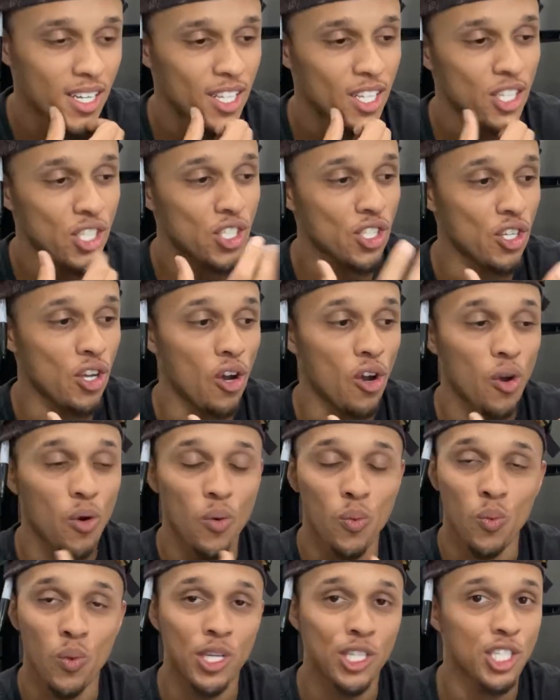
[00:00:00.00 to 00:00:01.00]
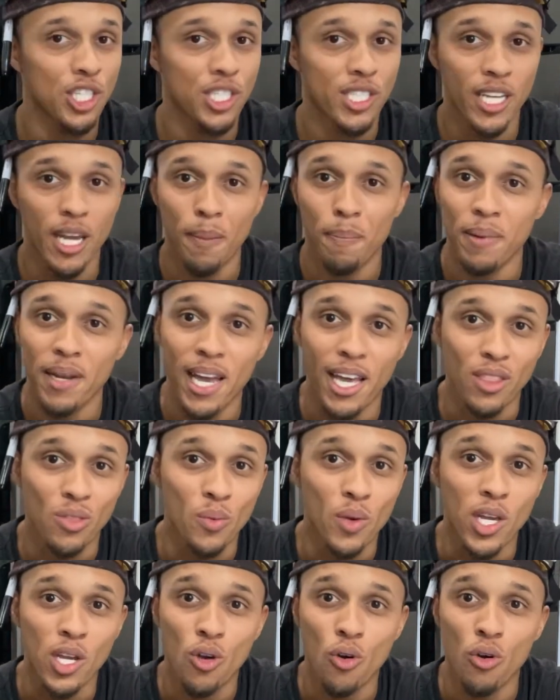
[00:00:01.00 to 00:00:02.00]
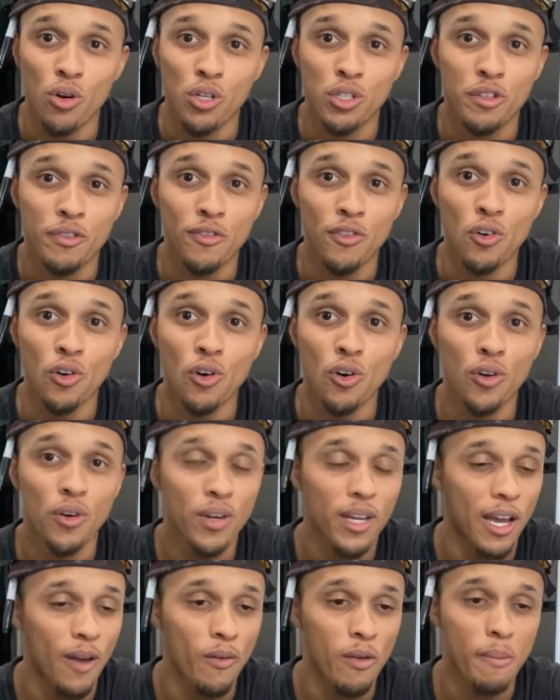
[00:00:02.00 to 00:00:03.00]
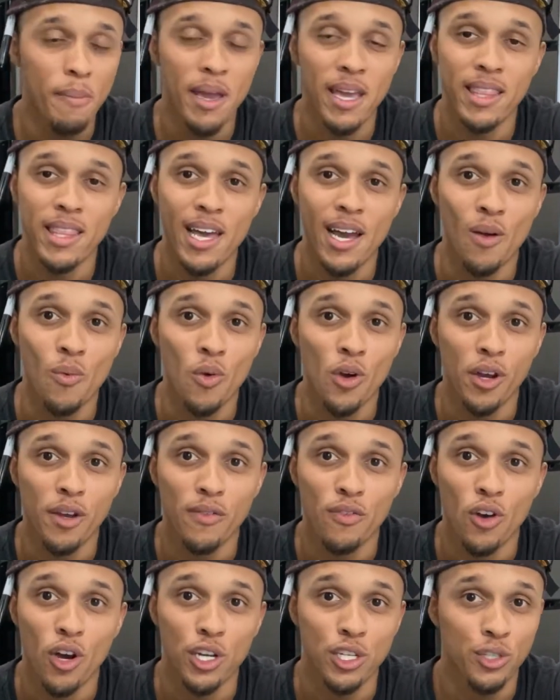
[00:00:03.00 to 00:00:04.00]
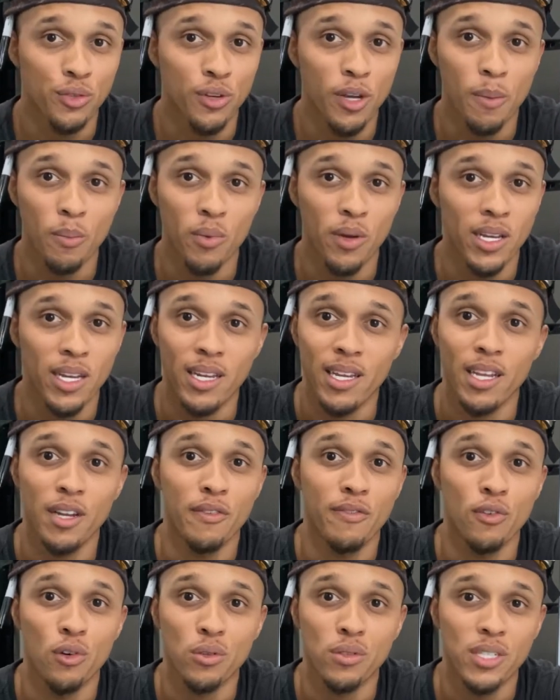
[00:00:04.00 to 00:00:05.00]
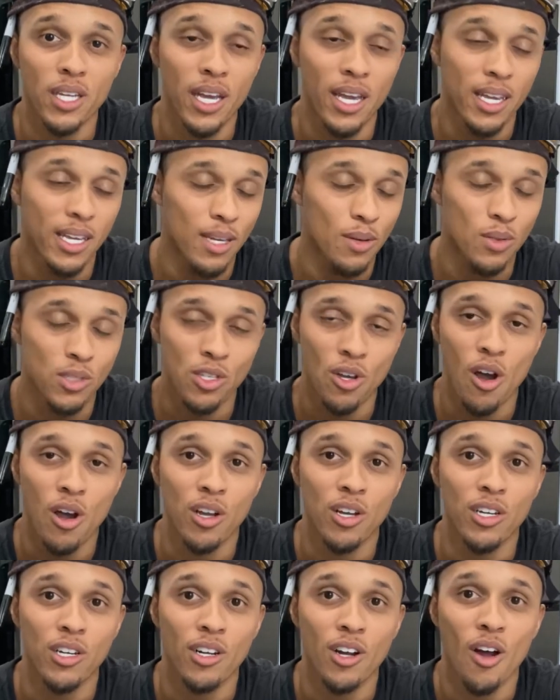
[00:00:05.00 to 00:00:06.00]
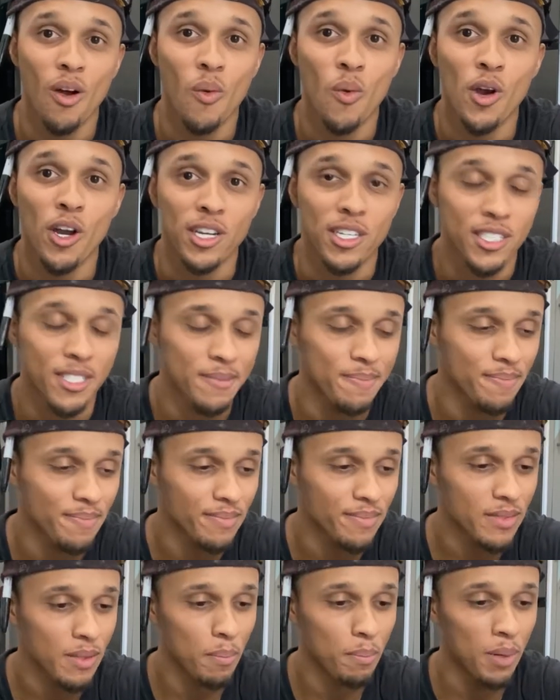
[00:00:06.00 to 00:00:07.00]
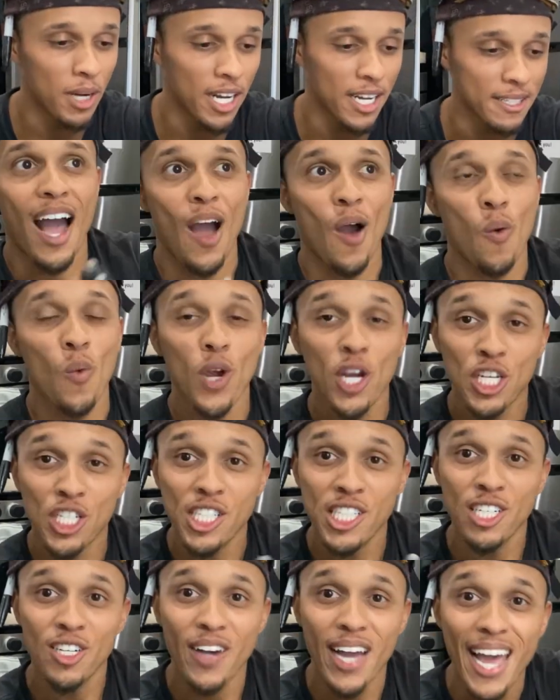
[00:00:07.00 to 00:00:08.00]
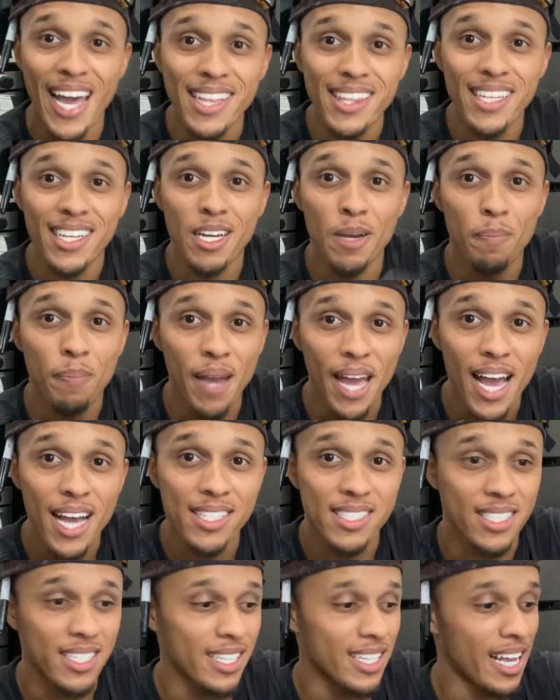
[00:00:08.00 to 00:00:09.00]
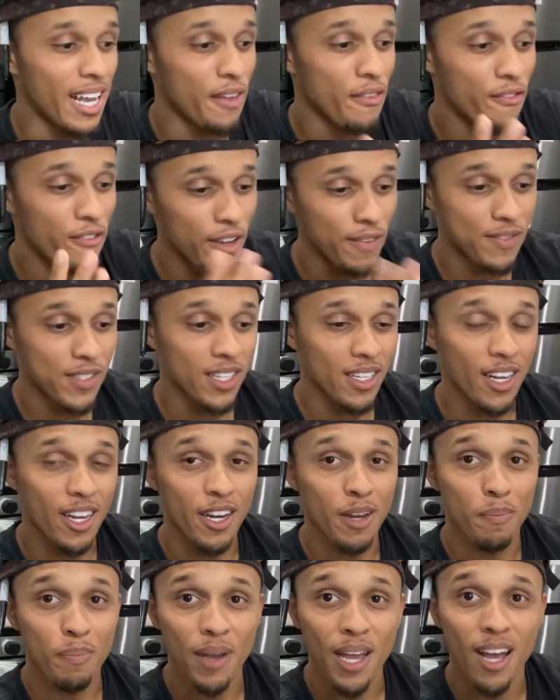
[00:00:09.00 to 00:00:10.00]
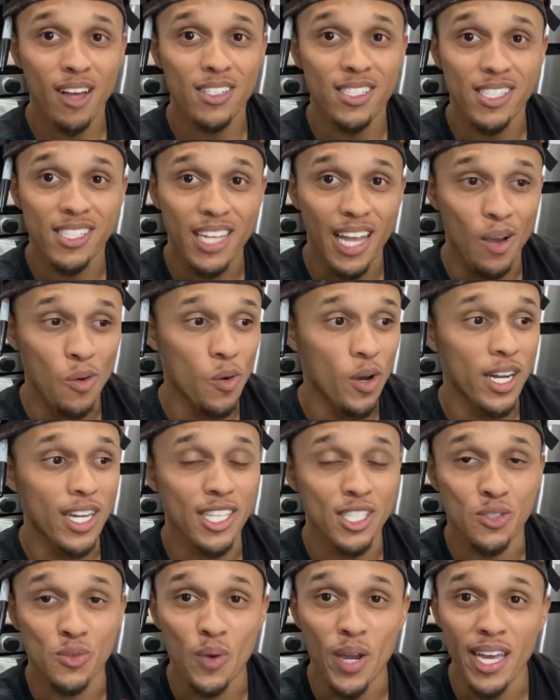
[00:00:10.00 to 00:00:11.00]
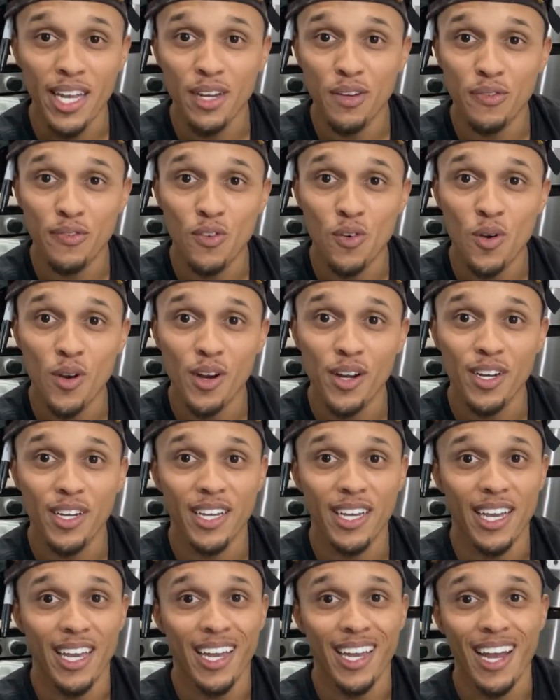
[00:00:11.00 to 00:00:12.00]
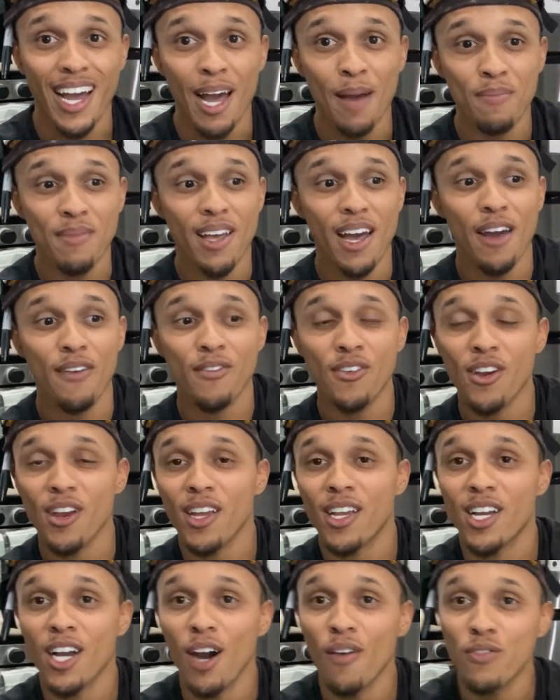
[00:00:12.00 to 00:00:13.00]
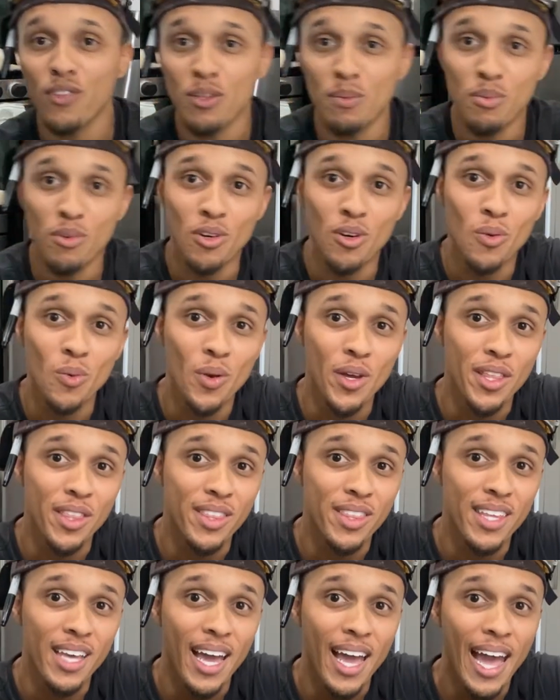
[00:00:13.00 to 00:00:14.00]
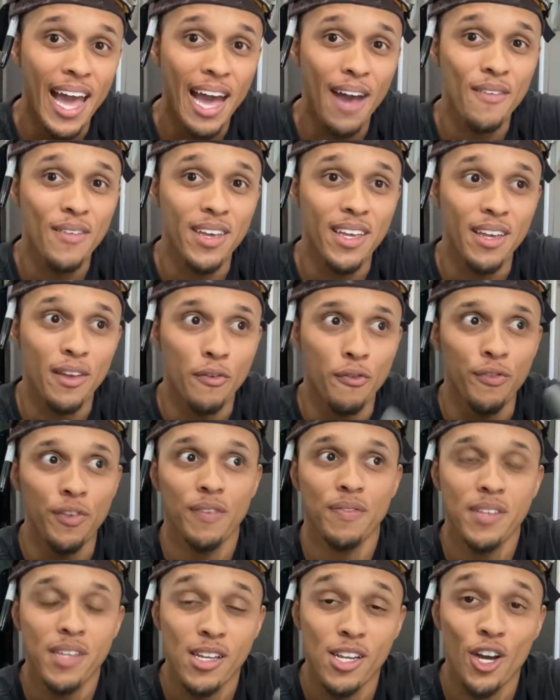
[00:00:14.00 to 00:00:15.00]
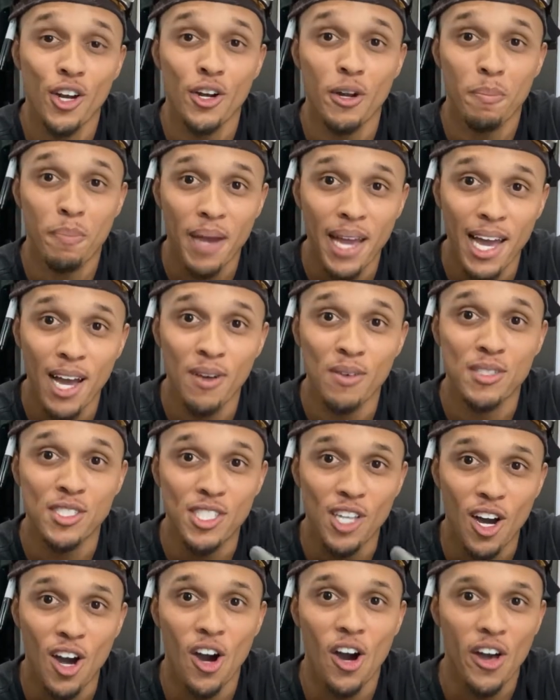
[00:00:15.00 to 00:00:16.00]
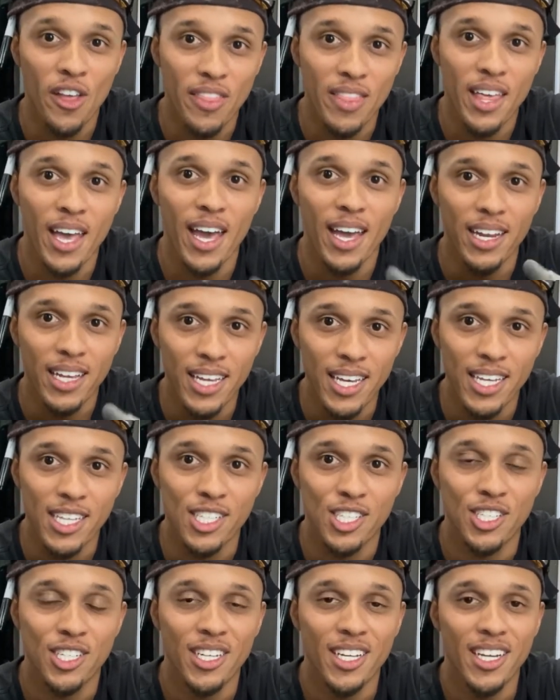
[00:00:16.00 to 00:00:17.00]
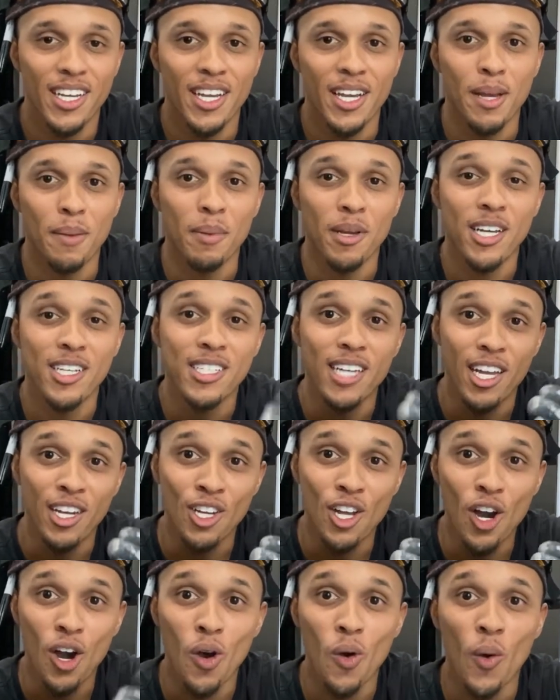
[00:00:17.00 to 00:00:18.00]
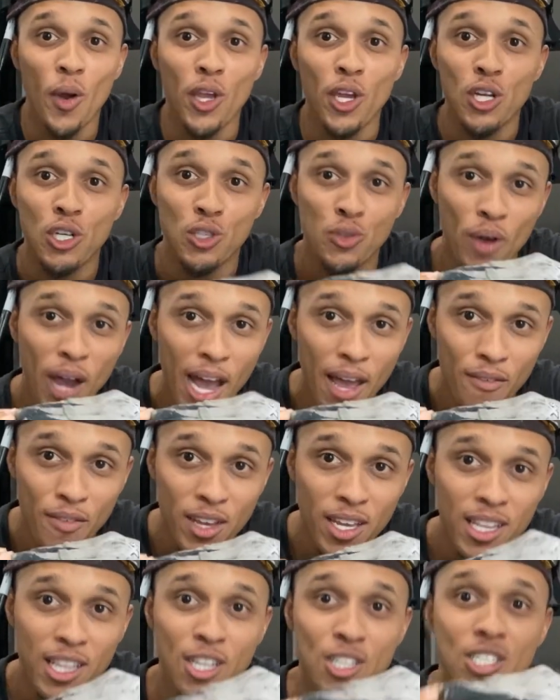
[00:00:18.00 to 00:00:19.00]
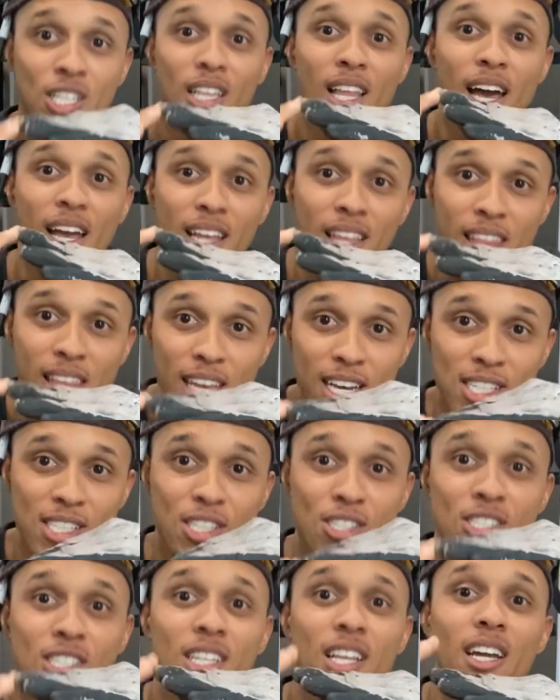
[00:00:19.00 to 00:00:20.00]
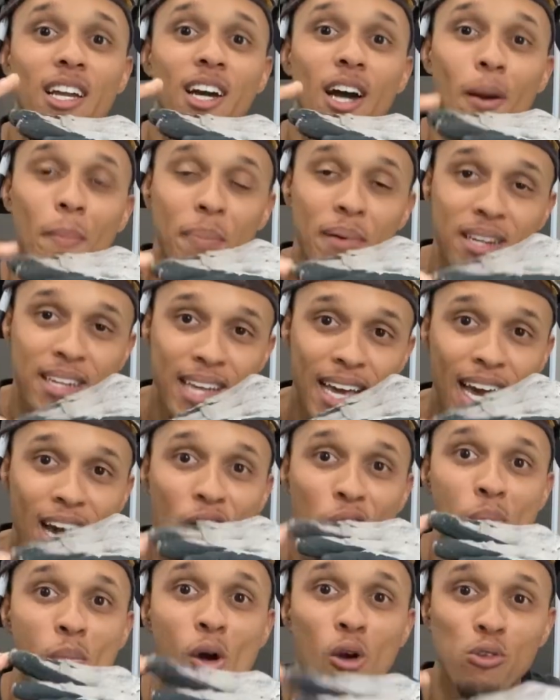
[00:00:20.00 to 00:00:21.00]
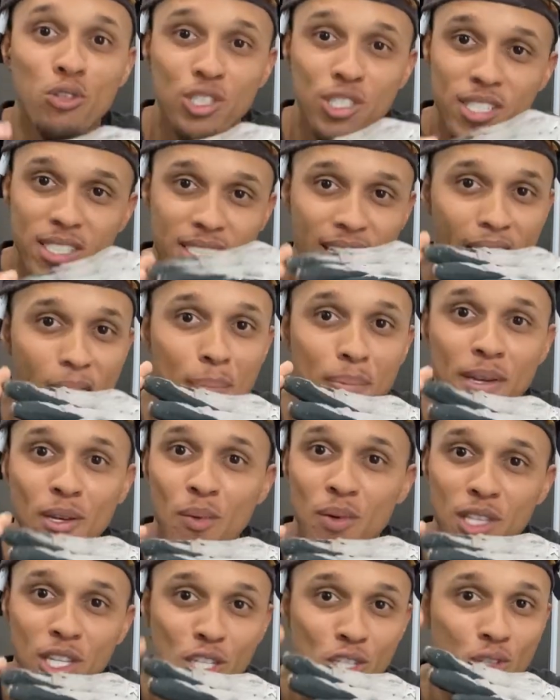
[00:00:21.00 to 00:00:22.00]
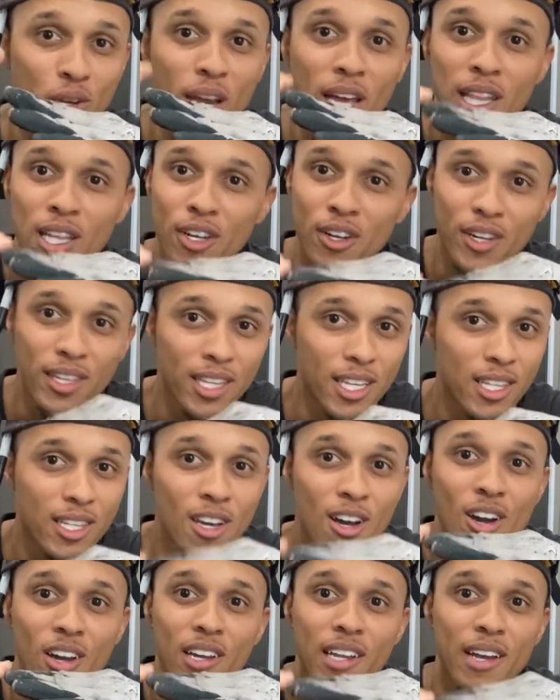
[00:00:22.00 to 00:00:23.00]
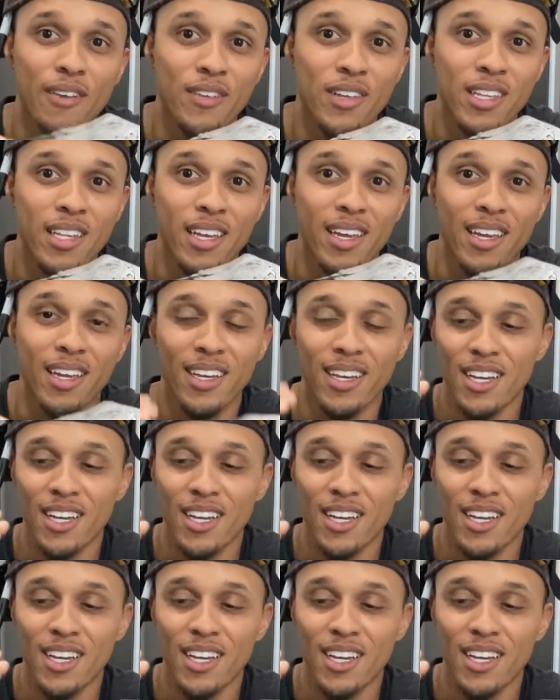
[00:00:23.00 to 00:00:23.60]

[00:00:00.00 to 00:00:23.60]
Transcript: So we just kept it at 3/4 full, and we made that work for our trip. We didn't need a full tank. It was all good. It all worked. But we are still at the capacity. Like 1,500 pounds is like what it's rated for, and I'm not very comfortable with having 1,500 pounds on that hitch. Because I know when you're driving, there's a lot of this. There's a lot of up and down motion that's happening with the trailer and the tongue and everything.